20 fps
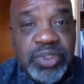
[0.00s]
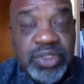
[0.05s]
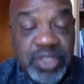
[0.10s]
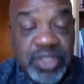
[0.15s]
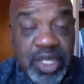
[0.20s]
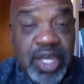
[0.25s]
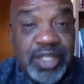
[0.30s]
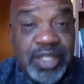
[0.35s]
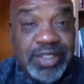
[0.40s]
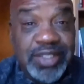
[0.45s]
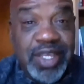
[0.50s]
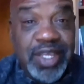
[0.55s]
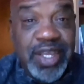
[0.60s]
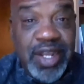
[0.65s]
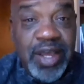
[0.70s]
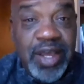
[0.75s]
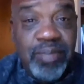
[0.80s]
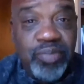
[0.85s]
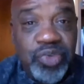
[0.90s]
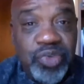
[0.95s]
stayed
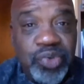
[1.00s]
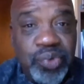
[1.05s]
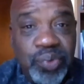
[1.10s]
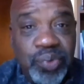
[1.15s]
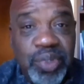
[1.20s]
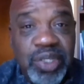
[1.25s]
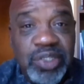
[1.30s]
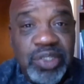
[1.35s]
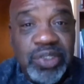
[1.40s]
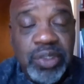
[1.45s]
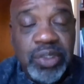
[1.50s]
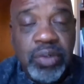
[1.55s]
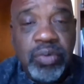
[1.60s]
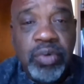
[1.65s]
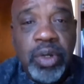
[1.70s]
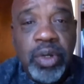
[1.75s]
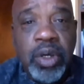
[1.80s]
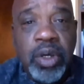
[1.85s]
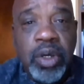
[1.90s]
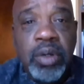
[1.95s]
up 2 weeks in a
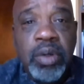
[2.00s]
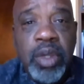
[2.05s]
row.